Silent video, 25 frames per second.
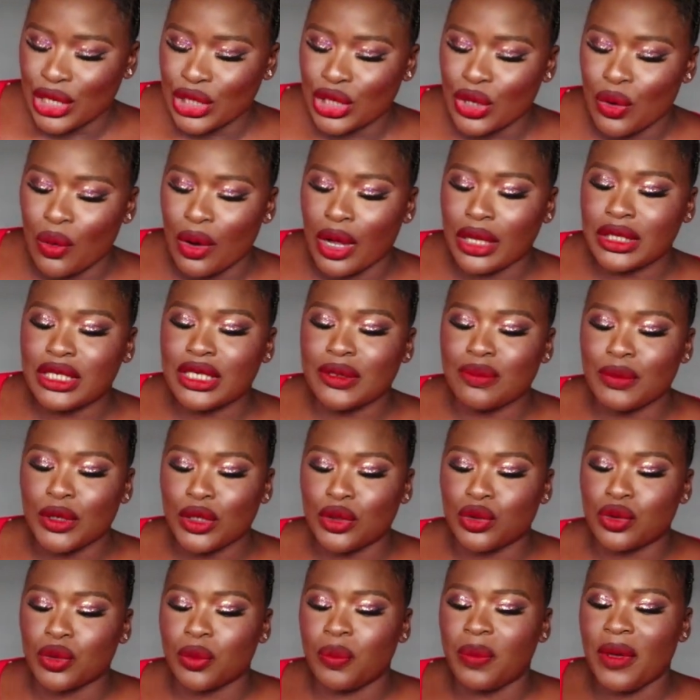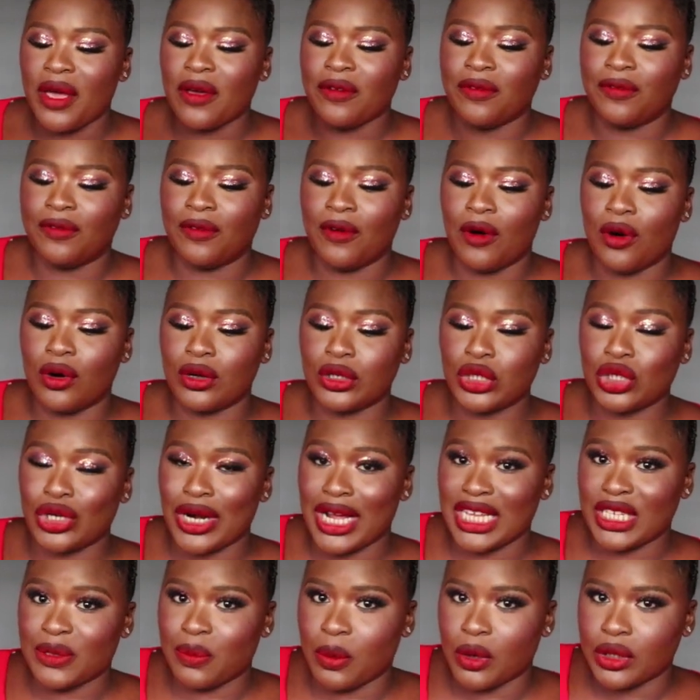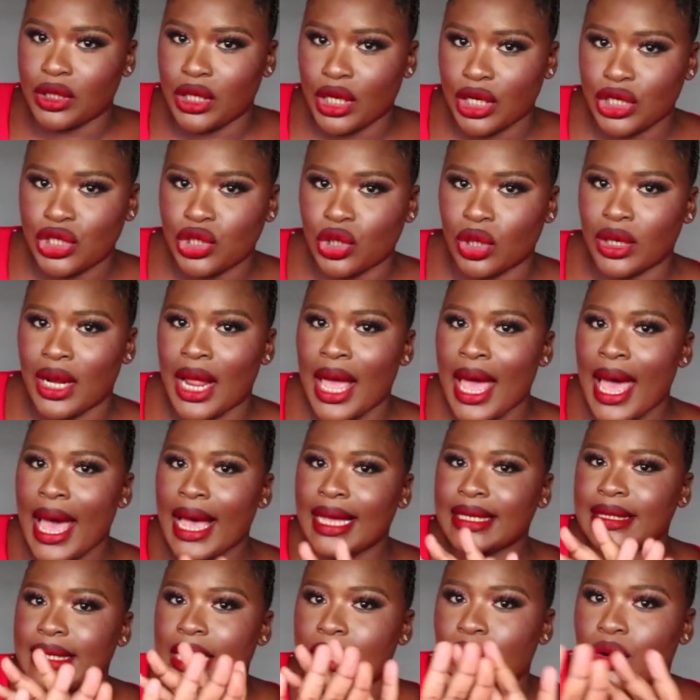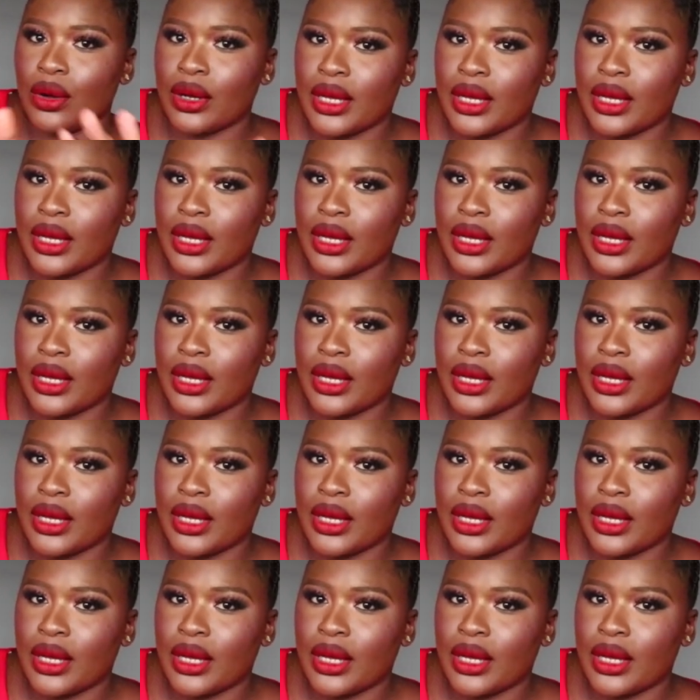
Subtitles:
You want me to pay for transportation? I said,